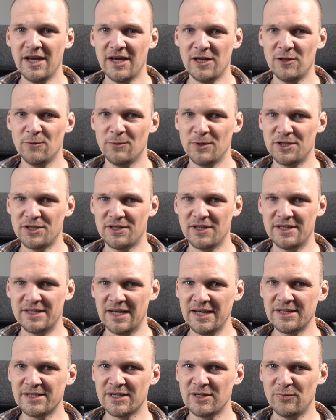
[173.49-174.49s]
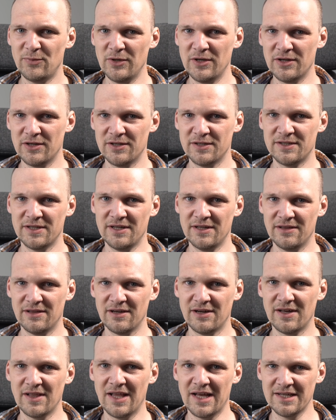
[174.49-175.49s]
in which the data appears in the
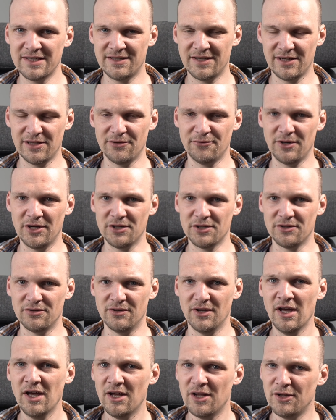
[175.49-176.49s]
class declaration,